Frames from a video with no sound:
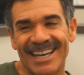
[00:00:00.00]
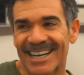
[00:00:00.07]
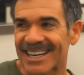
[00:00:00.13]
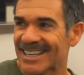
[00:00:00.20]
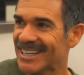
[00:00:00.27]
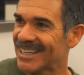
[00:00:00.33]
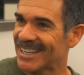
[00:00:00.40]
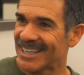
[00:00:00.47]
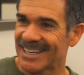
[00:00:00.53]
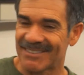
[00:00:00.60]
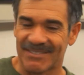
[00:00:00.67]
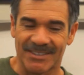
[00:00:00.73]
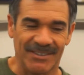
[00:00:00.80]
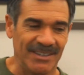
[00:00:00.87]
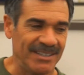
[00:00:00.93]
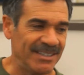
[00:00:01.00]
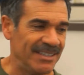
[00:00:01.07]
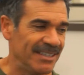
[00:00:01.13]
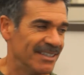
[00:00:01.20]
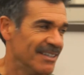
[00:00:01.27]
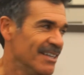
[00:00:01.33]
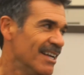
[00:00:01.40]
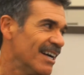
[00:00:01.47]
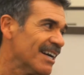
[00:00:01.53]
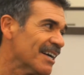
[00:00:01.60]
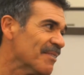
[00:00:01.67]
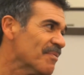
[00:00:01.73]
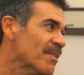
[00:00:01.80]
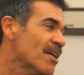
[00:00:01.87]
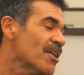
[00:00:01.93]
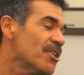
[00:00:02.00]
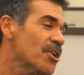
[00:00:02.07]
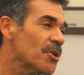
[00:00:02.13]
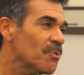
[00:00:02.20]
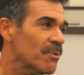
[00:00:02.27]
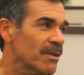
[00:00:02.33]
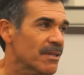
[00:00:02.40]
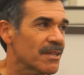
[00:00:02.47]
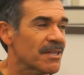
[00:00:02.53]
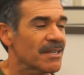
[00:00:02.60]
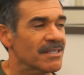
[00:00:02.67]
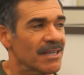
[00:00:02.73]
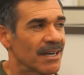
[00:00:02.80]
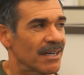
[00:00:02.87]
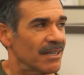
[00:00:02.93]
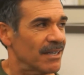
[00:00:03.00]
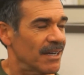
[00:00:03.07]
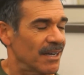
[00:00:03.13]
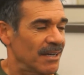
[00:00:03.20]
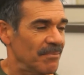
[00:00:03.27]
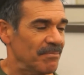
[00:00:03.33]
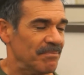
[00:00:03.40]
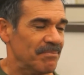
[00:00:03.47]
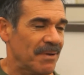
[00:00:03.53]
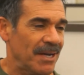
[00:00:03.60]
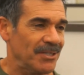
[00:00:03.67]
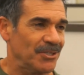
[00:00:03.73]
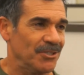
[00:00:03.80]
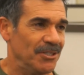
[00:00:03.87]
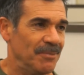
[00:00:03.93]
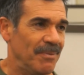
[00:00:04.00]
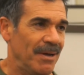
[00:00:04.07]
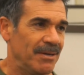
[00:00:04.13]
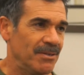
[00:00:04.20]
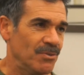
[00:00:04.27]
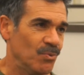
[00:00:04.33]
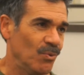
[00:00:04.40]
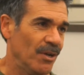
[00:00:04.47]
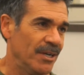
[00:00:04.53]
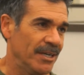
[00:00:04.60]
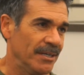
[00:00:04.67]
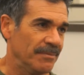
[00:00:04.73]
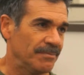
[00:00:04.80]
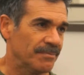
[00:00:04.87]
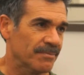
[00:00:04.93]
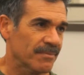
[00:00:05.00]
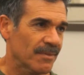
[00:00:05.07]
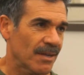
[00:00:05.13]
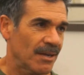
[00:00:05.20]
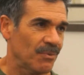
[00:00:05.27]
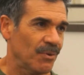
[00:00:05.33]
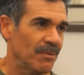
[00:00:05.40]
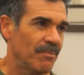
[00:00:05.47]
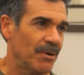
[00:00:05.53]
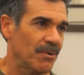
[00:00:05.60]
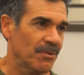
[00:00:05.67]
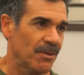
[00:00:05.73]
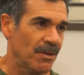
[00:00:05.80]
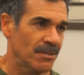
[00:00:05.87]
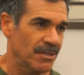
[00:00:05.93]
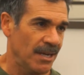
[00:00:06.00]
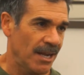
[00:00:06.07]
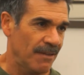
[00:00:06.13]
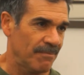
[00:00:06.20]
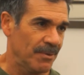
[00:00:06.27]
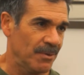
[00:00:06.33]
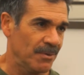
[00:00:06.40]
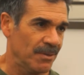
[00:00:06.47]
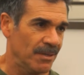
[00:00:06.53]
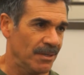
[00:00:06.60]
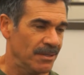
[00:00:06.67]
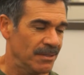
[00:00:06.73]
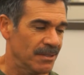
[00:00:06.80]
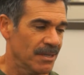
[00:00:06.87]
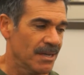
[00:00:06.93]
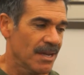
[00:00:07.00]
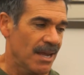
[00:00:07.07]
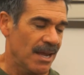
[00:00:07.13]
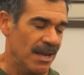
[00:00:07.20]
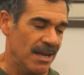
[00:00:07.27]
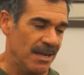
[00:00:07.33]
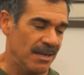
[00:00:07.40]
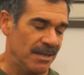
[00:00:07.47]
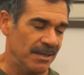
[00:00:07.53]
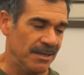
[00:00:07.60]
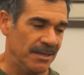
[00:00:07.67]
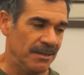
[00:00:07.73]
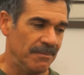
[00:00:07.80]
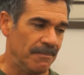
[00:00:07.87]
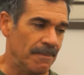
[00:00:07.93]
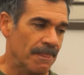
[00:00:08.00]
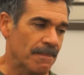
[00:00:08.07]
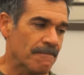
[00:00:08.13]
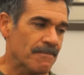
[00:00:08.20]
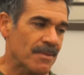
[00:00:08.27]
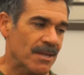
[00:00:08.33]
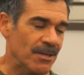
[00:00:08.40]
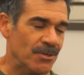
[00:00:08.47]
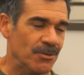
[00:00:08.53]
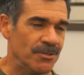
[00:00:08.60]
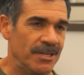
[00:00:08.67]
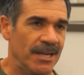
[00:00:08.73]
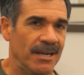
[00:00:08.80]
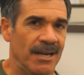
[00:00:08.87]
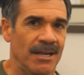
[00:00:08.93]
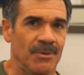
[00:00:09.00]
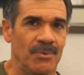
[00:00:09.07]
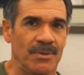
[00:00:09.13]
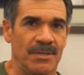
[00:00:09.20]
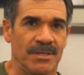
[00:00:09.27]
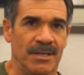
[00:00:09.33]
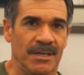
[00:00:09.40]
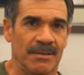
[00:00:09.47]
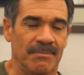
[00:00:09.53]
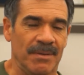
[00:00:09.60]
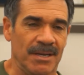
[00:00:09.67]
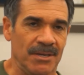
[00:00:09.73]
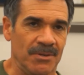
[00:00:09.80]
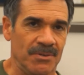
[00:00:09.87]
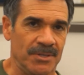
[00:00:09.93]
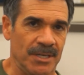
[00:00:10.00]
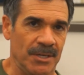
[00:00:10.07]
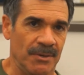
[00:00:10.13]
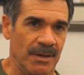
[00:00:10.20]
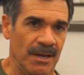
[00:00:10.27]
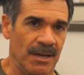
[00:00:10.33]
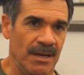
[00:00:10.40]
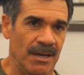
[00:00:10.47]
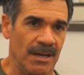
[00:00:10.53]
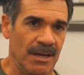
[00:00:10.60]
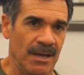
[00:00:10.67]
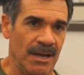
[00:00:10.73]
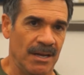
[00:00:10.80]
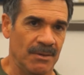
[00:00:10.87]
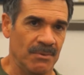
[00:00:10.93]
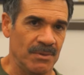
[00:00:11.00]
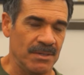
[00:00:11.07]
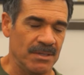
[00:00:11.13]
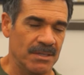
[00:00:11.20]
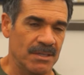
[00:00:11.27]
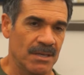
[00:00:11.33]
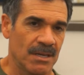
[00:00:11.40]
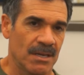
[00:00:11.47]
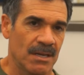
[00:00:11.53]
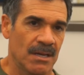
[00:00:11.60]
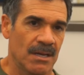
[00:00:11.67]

yeah, oh, I have no idea. Um, no, one of the things that I, I'm passionate about is running. I run marathons and half marathons. And oh, wow. um, it turns out I was, uh, many years ago, uh, I was